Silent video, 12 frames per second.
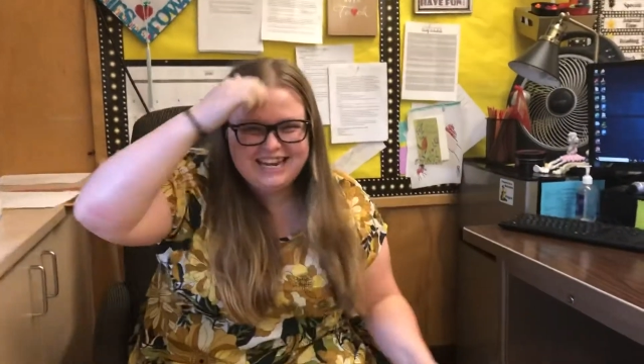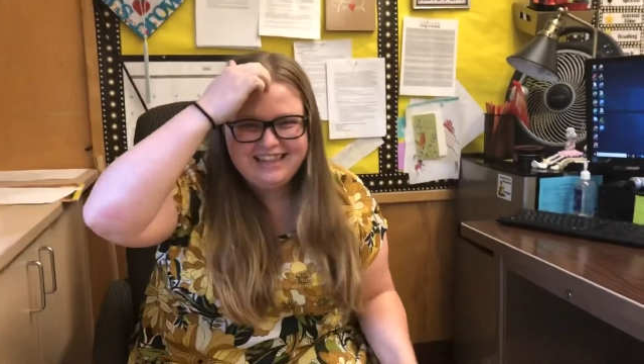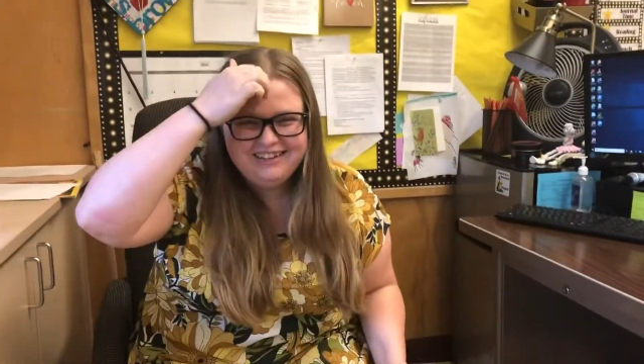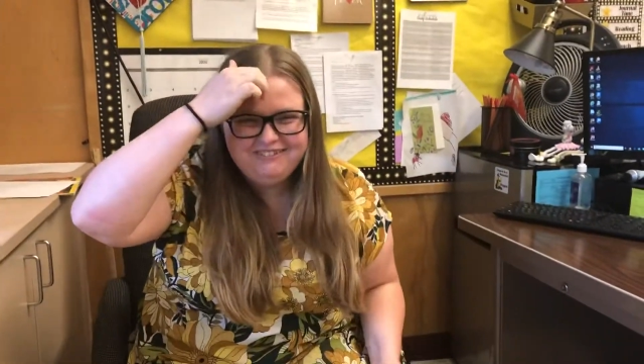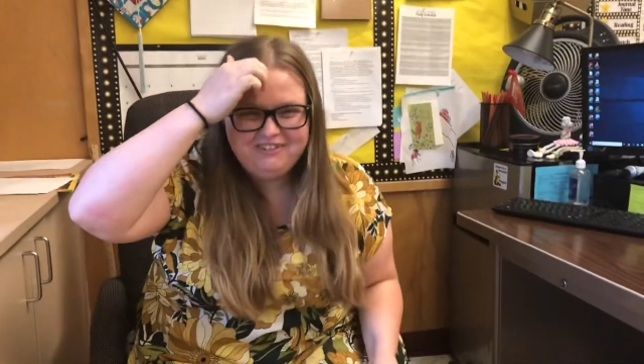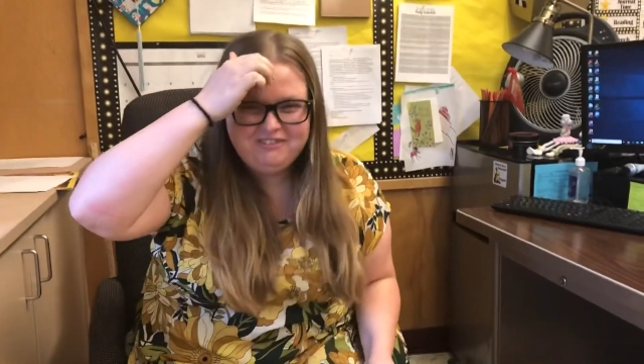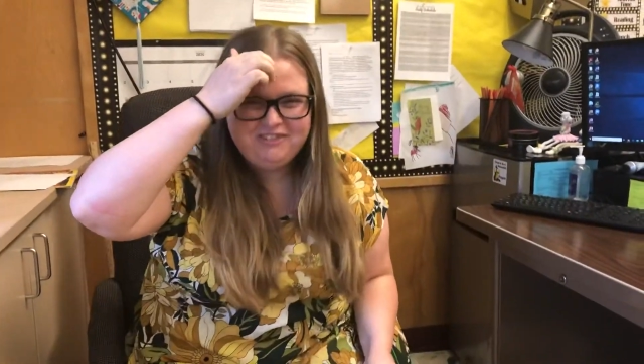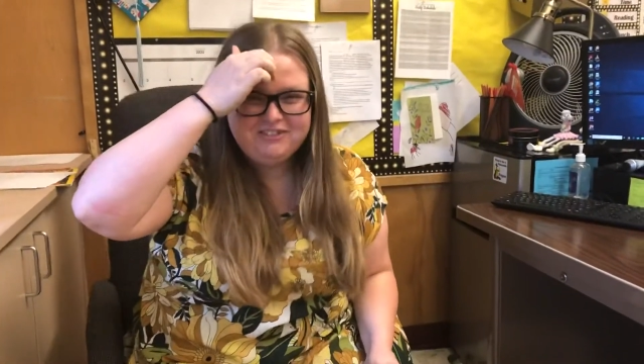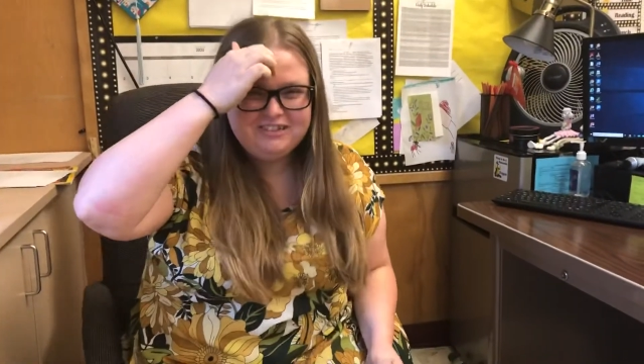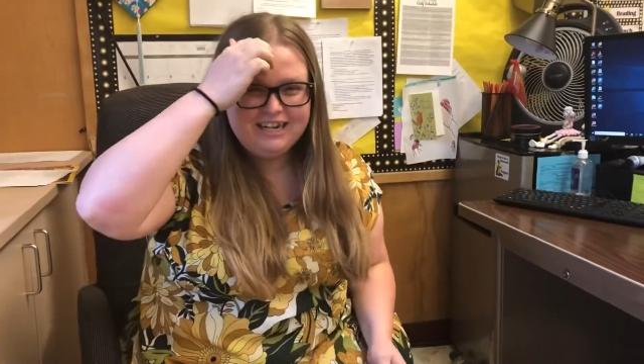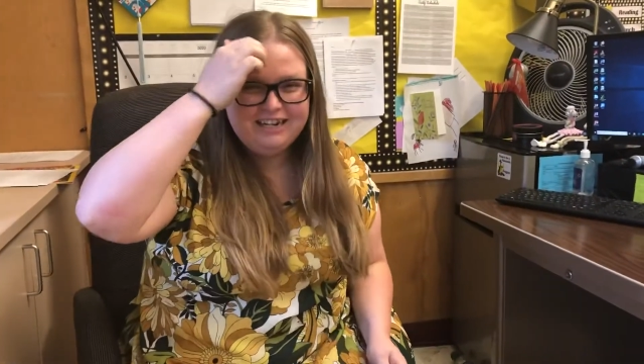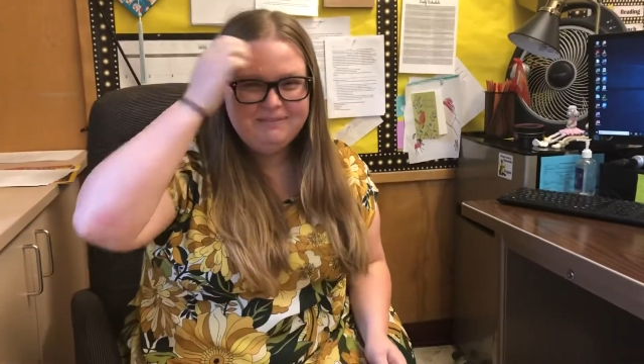Really, review
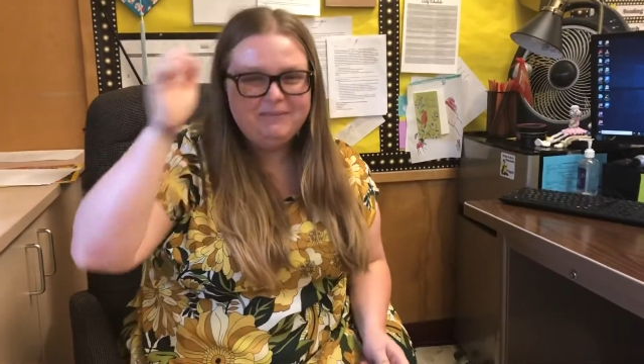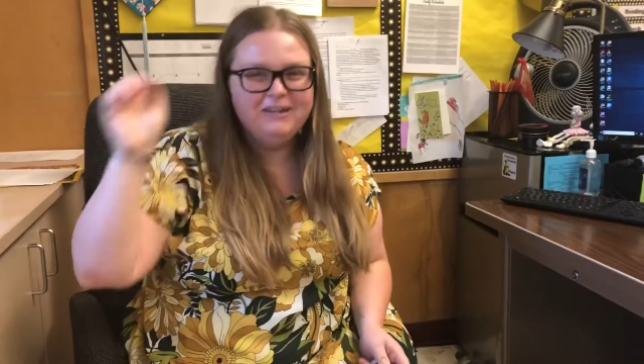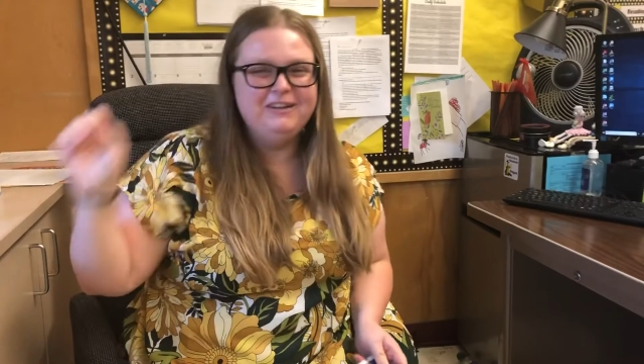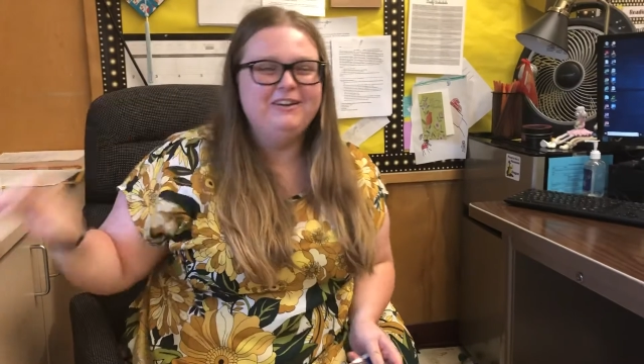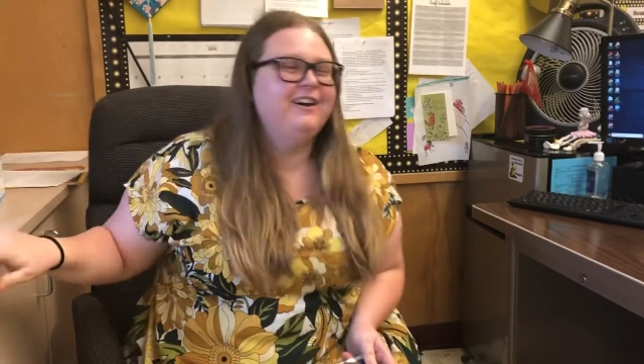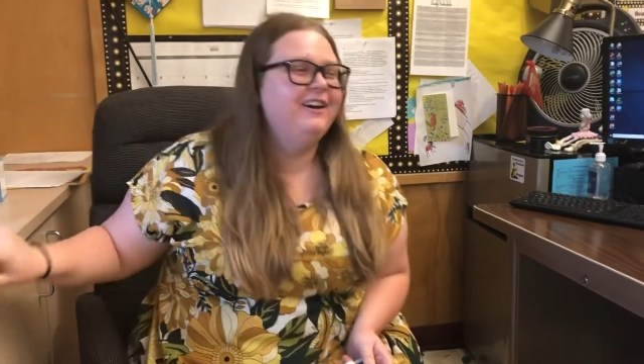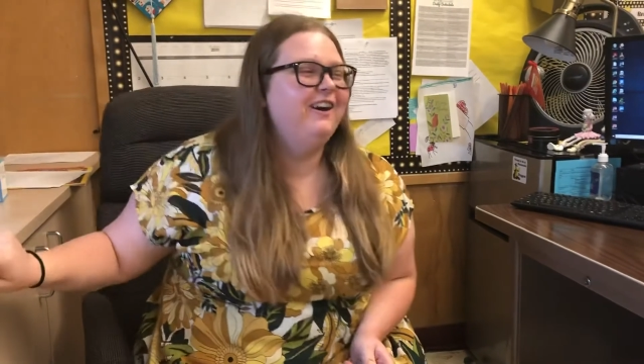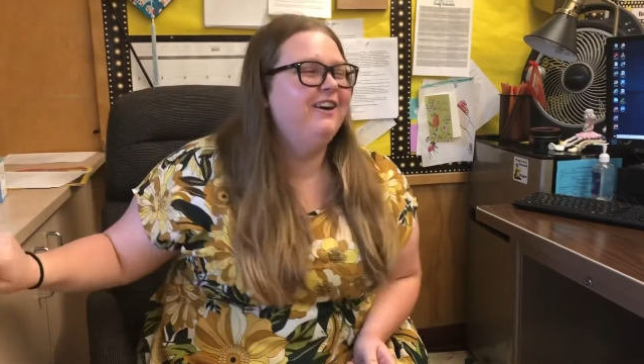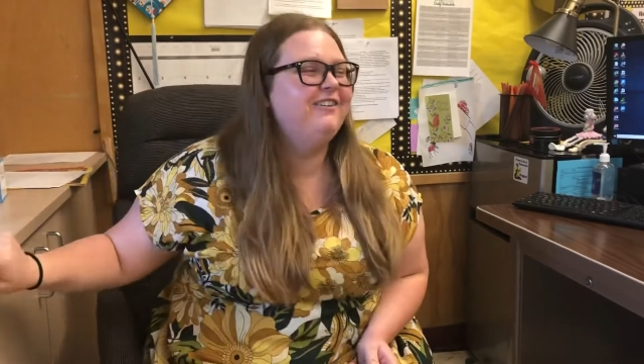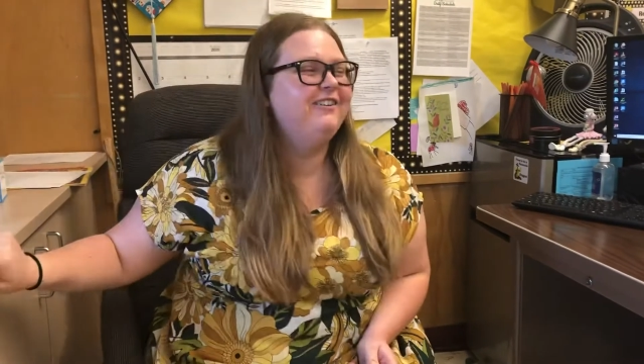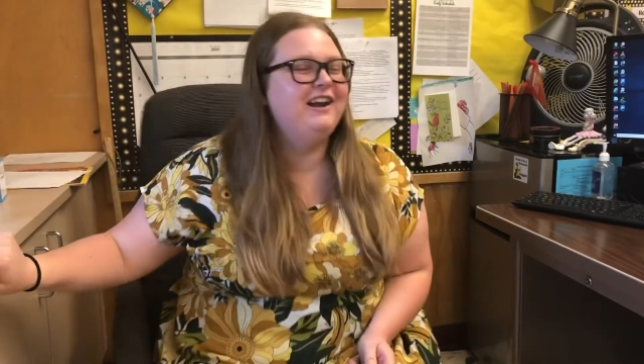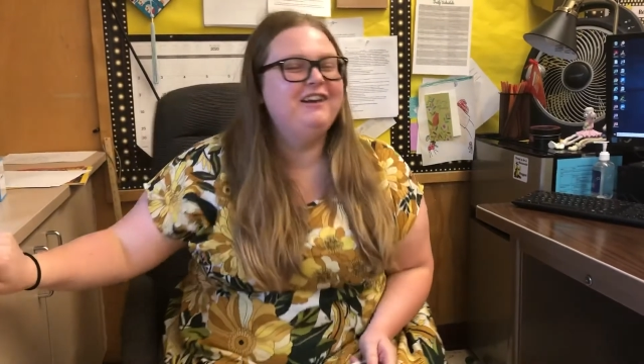time?
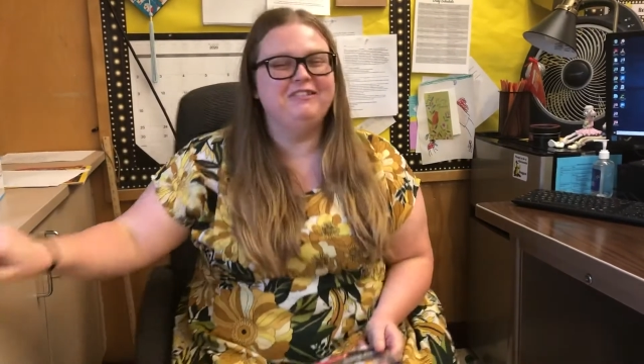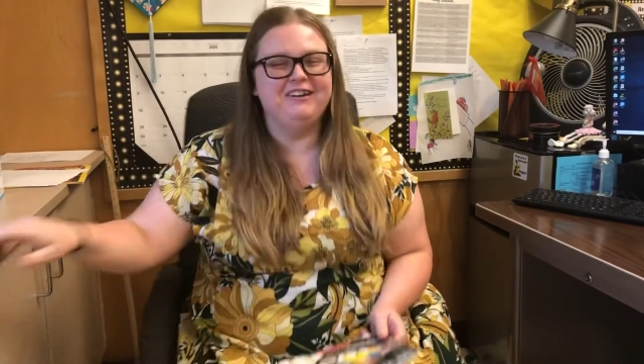All right,